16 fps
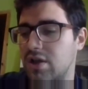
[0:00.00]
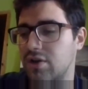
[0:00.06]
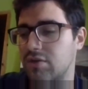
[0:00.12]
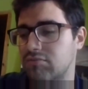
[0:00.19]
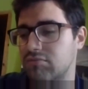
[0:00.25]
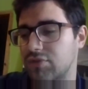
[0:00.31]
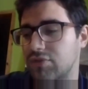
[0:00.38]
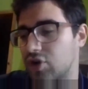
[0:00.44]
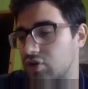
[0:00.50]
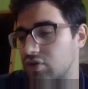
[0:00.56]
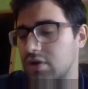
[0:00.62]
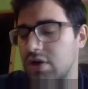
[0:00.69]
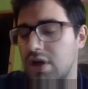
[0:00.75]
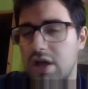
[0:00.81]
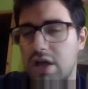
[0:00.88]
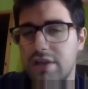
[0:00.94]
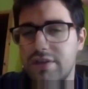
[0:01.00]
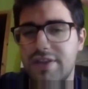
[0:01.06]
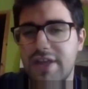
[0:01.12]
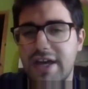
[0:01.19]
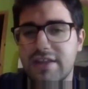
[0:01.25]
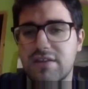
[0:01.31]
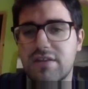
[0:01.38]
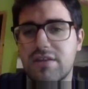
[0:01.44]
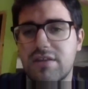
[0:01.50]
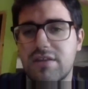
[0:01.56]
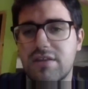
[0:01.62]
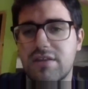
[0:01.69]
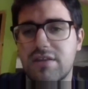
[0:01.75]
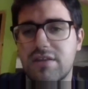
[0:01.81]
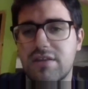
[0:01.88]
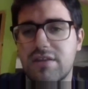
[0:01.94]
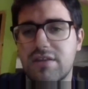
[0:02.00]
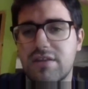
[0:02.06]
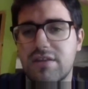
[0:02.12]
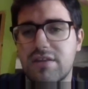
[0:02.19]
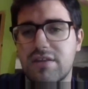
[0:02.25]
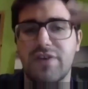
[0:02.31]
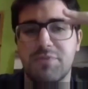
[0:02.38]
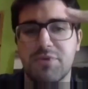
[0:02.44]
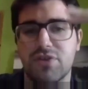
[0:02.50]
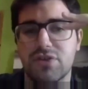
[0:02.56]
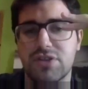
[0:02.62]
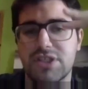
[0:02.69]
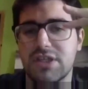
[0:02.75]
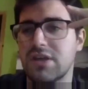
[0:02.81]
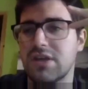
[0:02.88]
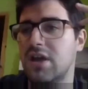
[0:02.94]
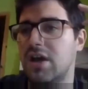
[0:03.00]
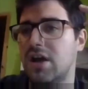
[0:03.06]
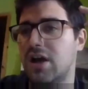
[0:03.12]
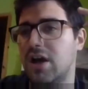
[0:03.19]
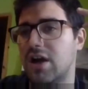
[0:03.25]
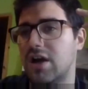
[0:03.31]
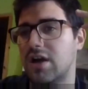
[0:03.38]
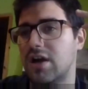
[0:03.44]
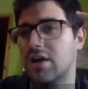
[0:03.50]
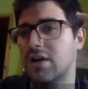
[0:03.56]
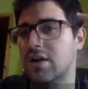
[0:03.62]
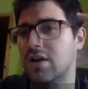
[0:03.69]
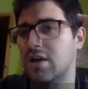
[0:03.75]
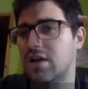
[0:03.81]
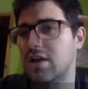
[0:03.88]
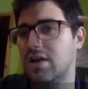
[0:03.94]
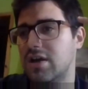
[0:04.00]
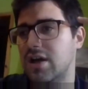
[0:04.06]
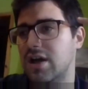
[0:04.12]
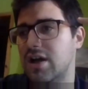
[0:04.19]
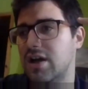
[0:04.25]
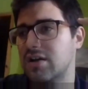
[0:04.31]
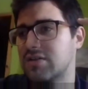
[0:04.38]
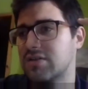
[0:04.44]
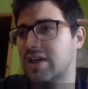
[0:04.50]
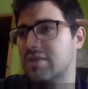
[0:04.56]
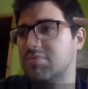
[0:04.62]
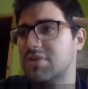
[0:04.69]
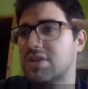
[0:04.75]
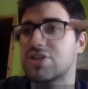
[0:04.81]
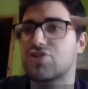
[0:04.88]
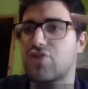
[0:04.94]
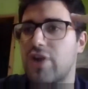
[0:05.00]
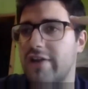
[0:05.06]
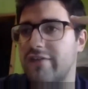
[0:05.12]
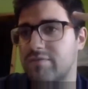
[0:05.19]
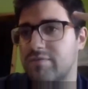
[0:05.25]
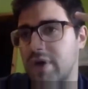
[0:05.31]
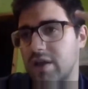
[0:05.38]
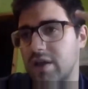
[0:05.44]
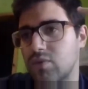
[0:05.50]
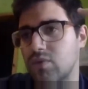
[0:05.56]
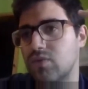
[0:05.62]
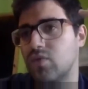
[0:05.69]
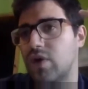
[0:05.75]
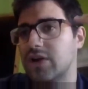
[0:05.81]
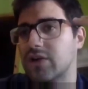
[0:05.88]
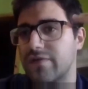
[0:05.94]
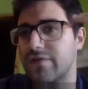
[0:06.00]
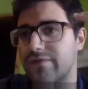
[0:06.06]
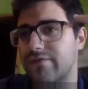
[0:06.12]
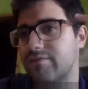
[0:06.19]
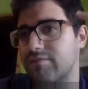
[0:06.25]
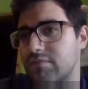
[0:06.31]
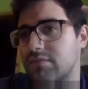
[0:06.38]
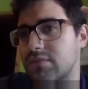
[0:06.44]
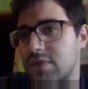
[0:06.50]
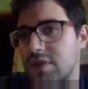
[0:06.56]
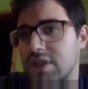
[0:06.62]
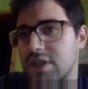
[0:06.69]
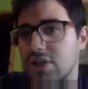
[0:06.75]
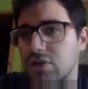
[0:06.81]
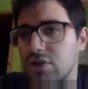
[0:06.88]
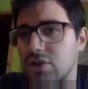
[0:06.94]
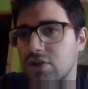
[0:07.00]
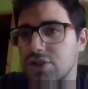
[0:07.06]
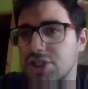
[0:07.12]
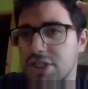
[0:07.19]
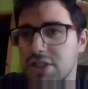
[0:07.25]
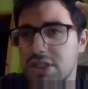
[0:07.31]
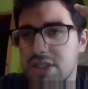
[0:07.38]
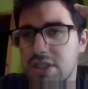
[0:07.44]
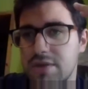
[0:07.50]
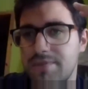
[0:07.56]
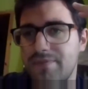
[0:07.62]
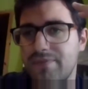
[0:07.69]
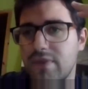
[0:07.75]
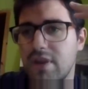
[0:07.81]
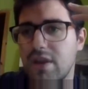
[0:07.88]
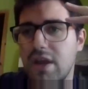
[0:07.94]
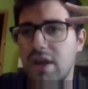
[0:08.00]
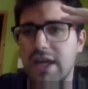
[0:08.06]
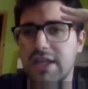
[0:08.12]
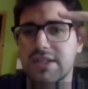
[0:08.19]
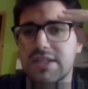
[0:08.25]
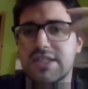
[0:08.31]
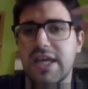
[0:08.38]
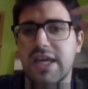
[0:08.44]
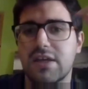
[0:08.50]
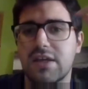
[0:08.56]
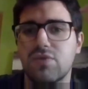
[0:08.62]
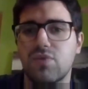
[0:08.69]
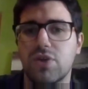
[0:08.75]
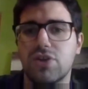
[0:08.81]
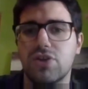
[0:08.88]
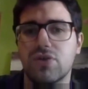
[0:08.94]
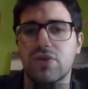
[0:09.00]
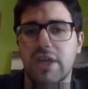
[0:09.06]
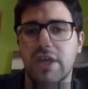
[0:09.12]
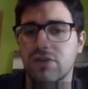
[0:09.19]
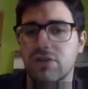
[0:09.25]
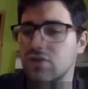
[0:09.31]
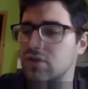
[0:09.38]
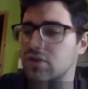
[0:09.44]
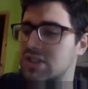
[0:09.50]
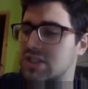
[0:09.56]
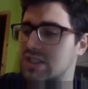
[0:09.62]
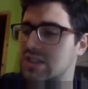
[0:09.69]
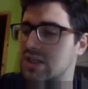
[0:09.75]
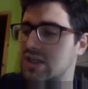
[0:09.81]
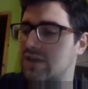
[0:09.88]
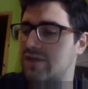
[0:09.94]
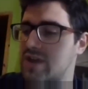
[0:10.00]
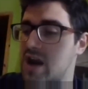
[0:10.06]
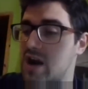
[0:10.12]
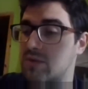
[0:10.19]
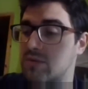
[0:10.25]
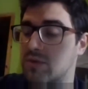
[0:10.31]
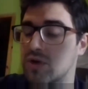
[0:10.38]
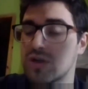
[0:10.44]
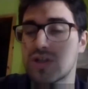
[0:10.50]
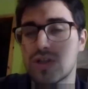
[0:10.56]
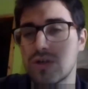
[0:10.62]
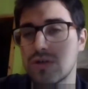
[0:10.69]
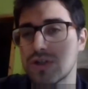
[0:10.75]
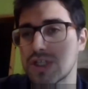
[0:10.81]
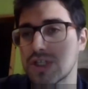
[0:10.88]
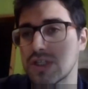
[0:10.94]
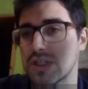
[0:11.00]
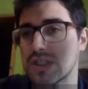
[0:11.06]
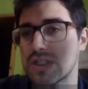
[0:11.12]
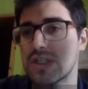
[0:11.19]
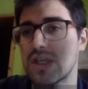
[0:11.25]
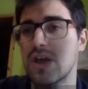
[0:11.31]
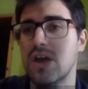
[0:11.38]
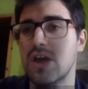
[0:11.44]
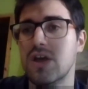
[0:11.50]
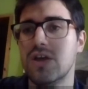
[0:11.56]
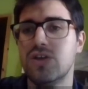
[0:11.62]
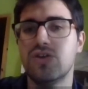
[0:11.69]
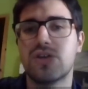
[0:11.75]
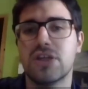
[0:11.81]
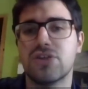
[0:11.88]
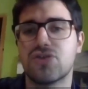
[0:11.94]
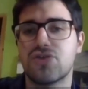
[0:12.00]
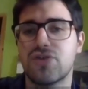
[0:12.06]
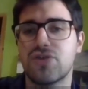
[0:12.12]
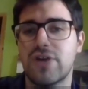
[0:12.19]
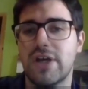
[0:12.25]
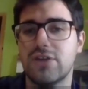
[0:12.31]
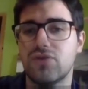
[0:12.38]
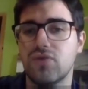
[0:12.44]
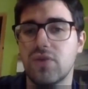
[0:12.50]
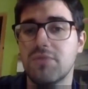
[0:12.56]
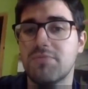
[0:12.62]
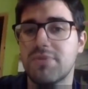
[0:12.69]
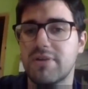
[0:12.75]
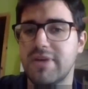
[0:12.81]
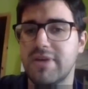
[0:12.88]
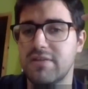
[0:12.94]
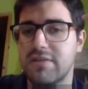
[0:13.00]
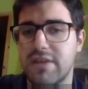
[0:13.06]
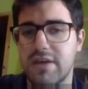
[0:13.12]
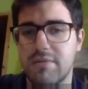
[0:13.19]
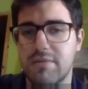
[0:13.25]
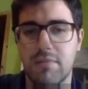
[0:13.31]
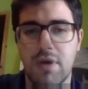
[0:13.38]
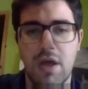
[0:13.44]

know that are self-reproducing are can be described by one of the solutions. And second, what you can do is, if there are more solutions, you can try to implement them